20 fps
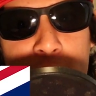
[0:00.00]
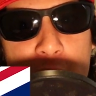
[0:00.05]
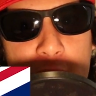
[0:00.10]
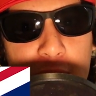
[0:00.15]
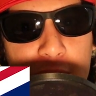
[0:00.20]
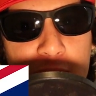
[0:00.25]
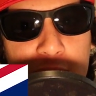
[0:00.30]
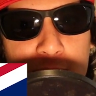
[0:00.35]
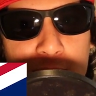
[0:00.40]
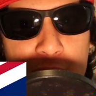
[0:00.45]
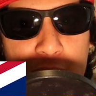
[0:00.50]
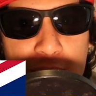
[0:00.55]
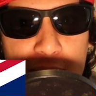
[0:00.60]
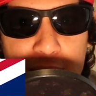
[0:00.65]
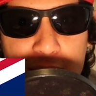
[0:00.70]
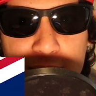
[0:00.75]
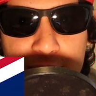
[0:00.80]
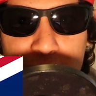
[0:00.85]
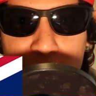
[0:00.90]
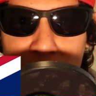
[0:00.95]
American
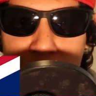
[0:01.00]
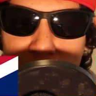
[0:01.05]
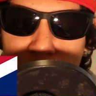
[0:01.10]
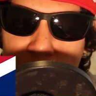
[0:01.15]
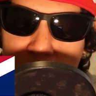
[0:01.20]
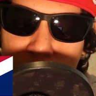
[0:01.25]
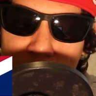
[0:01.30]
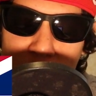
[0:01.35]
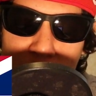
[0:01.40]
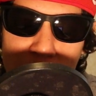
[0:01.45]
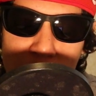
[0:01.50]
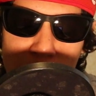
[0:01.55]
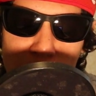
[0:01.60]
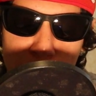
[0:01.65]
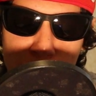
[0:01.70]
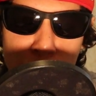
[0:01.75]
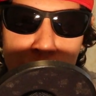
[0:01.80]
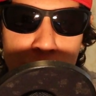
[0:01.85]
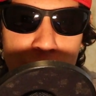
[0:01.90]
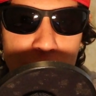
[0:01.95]
man.
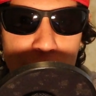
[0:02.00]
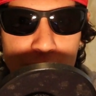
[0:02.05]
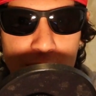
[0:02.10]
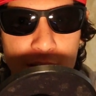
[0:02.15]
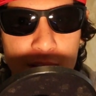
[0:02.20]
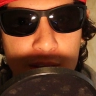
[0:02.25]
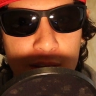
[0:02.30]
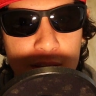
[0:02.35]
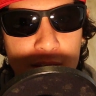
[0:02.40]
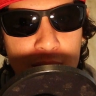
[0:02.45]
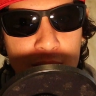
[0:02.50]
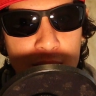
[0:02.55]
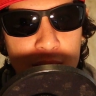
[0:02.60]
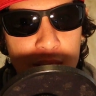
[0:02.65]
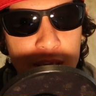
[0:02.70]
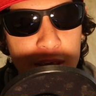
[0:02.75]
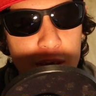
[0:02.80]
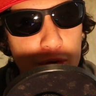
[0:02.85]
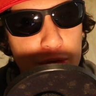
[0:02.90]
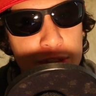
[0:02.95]
But you see,
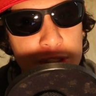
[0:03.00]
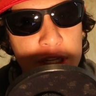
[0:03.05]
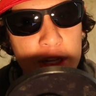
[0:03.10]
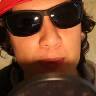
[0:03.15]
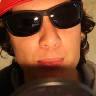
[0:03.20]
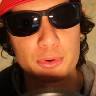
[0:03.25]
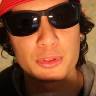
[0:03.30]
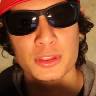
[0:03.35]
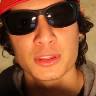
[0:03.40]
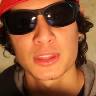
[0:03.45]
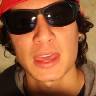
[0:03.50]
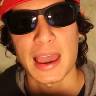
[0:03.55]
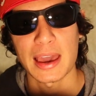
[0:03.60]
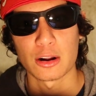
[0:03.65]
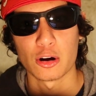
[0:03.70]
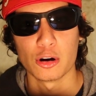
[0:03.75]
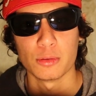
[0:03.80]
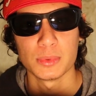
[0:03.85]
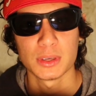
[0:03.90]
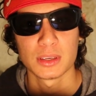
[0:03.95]
it goes deeper than
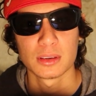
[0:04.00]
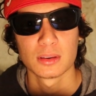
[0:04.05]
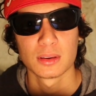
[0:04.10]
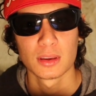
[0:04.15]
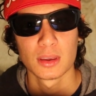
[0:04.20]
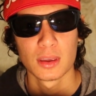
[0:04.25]
that, homie.